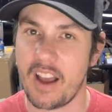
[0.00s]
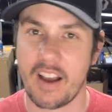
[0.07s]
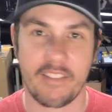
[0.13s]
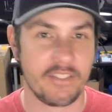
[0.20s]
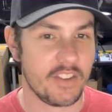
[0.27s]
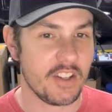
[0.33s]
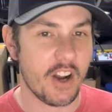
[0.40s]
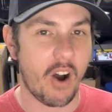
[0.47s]

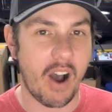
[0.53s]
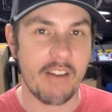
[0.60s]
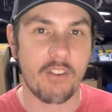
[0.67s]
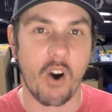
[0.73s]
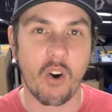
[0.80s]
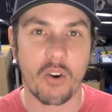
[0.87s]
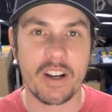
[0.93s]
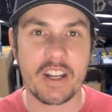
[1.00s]
I've
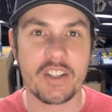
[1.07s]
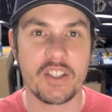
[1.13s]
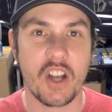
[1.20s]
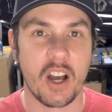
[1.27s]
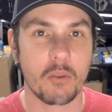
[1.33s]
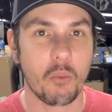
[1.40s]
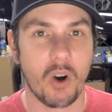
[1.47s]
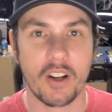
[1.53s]
already
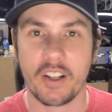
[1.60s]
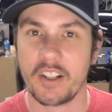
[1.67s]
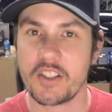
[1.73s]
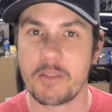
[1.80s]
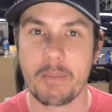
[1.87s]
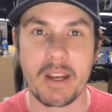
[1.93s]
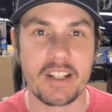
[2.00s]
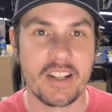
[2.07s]
done one on
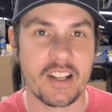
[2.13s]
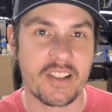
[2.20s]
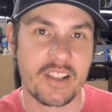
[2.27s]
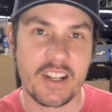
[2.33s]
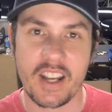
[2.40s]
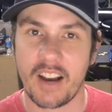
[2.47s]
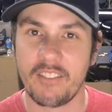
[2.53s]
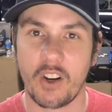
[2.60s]
speed
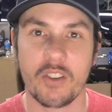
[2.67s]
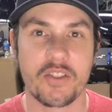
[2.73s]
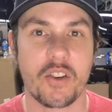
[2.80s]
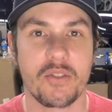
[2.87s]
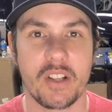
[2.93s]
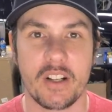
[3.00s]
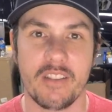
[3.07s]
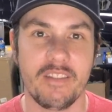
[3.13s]
density. I've also
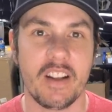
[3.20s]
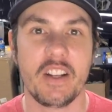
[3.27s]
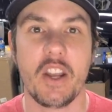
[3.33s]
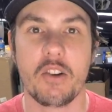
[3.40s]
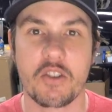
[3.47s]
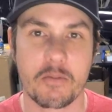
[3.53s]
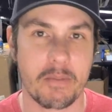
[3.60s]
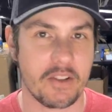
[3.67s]
done a
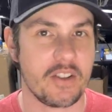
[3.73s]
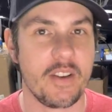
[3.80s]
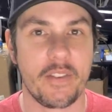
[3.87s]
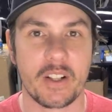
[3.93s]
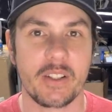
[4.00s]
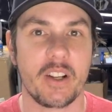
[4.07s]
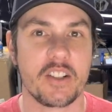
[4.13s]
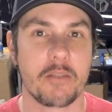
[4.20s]
video
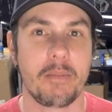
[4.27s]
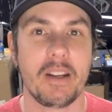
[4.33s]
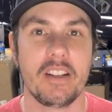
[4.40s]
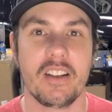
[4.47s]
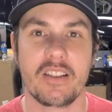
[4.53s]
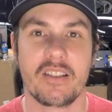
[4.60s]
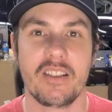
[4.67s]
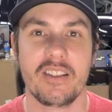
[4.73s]
specifically on speed
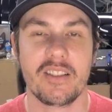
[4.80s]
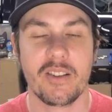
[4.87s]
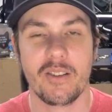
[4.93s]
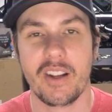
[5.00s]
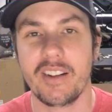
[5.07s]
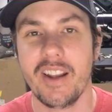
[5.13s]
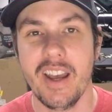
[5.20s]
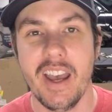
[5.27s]
density
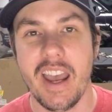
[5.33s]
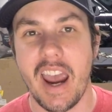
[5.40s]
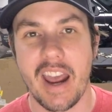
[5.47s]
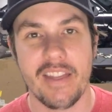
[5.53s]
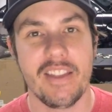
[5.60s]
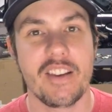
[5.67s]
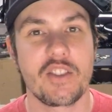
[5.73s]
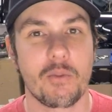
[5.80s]
tuning,
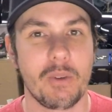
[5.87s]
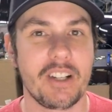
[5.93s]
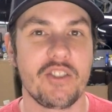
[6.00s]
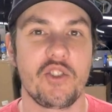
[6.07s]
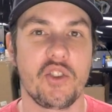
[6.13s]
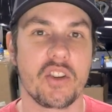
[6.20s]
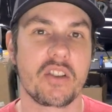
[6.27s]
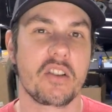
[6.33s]
and this one is
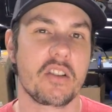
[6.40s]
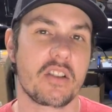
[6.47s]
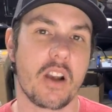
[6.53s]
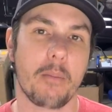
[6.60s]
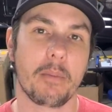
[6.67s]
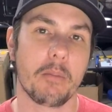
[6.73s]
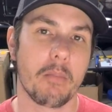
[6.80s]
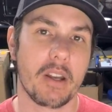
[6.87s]
just a
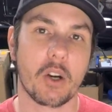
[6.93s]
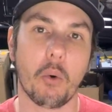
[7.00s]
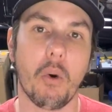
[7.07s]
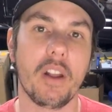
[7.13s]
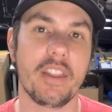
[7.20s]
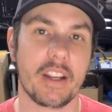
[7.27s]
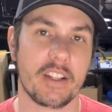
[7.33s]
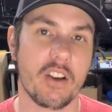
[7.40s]
supplemental
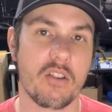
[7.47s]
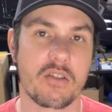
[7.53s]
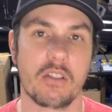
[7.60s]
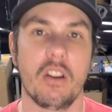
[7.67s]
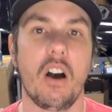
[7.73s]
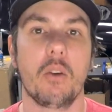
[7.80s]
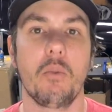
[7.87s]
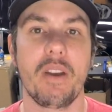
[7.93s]
one that goes
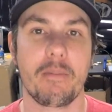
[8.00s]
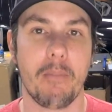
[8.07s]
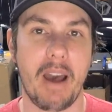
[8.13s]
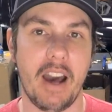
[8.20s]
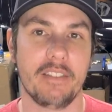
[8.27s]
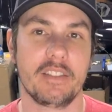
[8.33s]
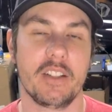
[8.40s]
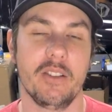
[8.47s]
along with
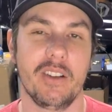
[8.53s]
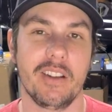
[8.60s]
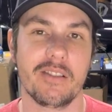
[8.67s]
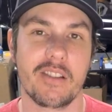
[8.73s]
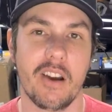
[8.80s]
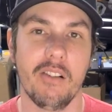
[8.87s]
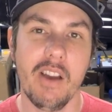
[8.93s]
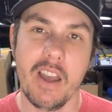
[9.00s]
MAF tuning.
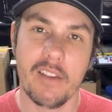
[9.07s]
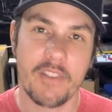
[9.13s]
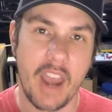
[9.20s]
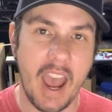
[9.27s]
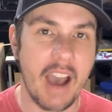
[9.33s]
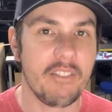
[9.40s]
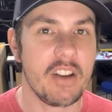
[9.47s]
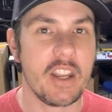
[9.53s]
So if you
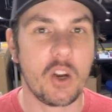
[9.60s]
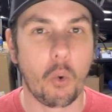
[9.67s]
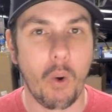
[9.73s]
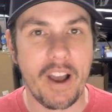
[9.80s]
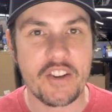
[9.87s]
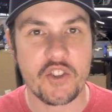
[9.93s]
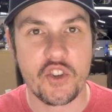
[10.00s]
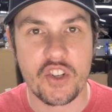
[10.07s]
have any
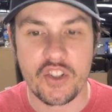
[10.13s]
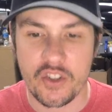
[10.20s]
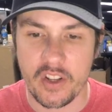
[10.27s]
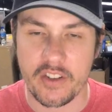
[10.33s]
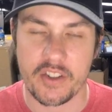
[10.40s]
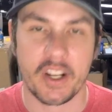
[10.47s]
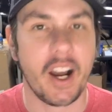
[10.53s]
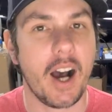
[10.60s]
questions,
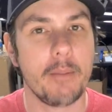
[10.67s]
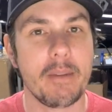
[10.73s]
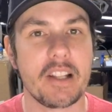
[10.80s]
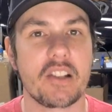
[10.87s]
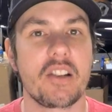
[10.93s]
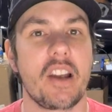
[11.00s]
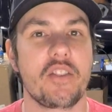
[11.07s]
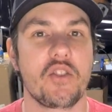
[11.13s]
there's a comment
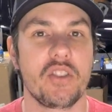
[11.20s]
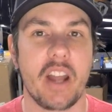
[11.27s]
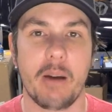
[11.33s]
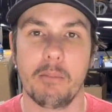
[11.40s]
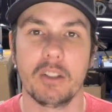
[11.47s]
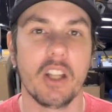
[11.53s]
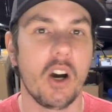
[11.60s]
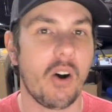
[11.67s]
section down
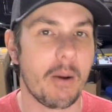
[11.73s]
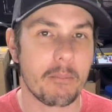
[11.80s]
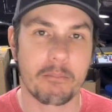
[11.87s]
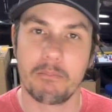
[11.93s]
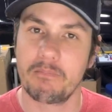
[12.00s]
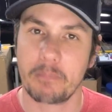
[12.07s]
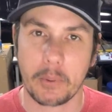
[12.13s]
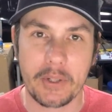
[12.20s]
below. I'm
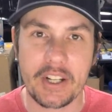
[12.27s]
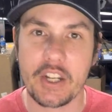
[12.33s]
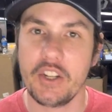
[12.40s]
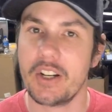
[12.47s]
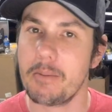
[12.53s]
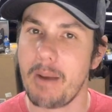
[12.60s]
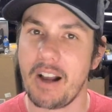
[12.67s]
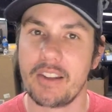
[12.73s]
pretty
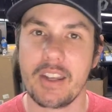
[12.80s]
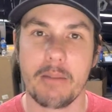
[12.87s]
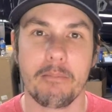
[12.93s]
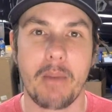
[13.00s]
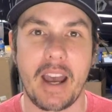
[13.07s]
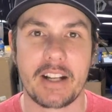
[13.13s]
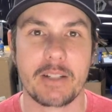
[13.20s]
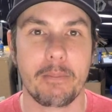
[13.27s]
good about getting
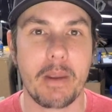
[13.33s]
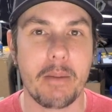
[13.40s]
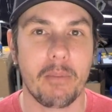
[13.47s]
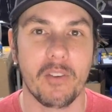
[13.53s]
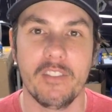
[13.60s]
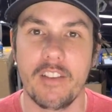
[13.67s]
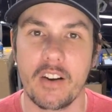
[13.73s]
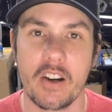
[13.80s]
back to people
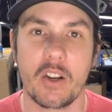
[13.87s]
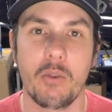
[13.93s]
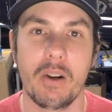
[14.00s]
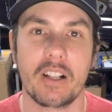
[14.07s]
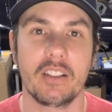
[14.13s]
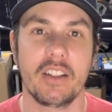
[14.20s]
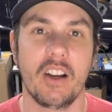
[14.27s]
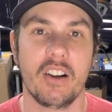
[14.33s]
very
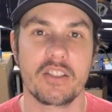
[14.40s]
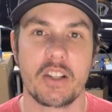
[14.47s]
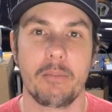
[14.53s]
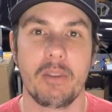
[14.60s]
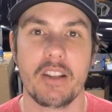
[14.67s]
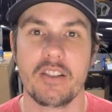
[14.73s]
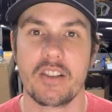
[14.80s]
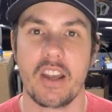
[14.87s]
quickly on some
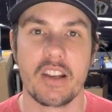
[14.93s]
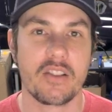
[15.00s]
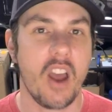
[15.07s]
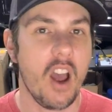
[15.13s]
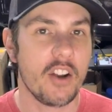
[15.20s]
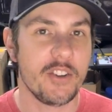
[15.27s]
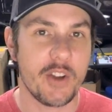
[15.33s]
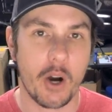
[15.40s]
of these things.
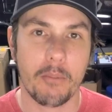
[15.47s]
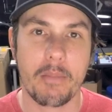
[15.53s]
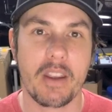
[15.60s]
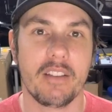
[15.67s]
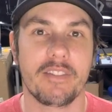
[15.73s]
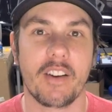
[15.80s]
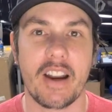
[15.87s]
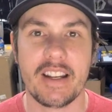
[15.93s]
Don't be
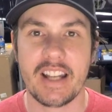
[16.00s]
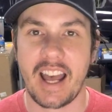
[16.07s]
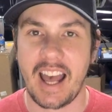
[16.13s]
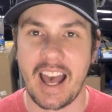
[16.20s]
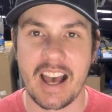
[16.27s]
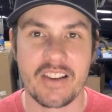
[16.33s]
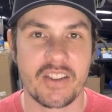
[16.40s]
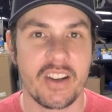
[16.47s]
afraid to
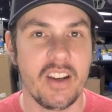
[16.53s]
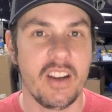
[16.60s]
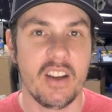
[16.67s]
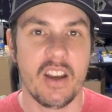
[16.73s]
ask.